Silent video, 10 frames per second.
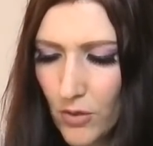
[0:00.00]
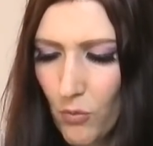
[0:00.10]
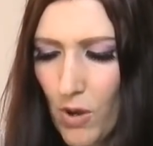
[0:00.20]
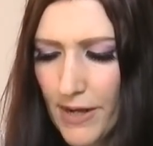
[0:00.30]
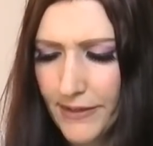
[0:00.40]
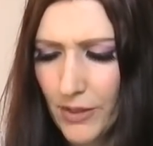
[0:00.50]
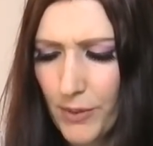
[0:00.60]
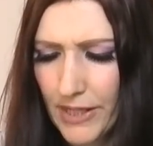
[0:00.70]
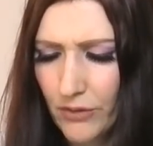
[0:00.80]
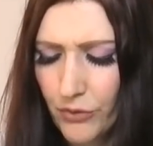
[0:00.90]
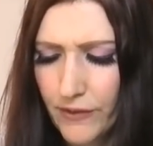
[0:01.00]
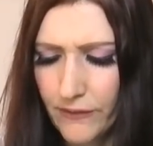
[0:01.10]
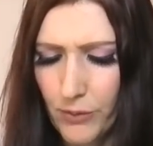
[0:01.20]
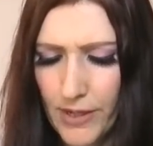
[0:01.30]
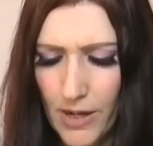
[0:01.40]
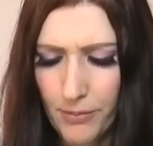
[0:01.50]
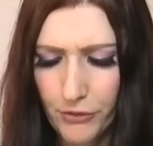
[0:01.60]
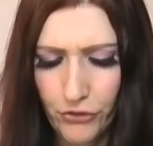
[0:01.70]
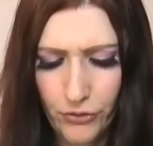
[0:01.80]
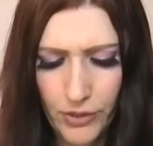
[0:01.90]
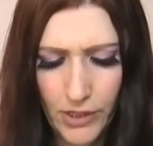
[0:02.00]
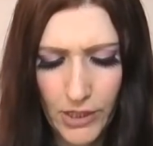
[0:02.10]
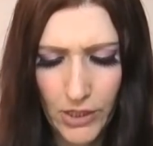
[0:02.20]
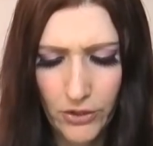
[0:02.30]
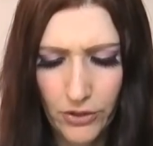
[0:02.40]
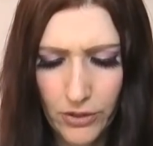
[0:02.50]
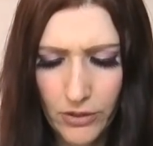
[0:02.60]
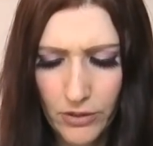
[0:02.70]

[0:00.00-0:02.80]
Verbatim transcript: Why are they waiting for this right opportunity here?